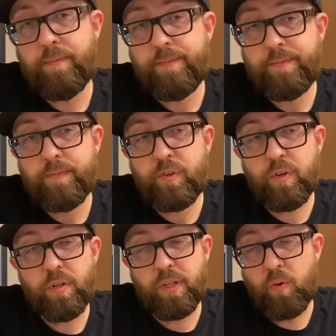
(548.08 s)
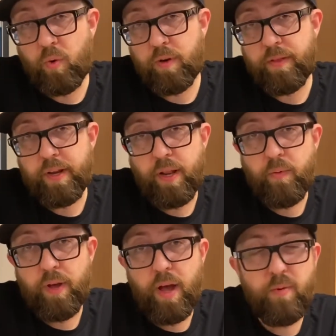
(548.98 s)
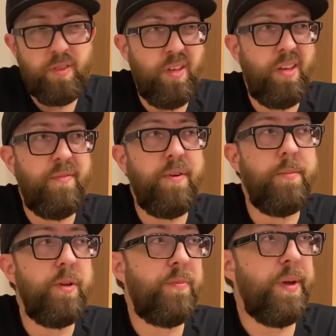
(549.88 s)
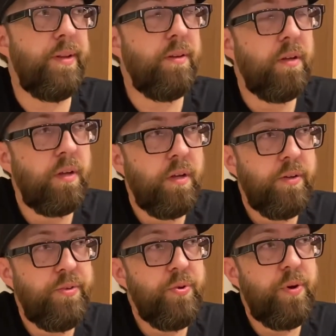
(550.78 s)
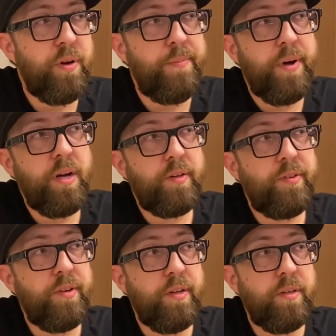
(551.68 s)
Certainly worth it anyway. I would think if I'm going to spend $200 on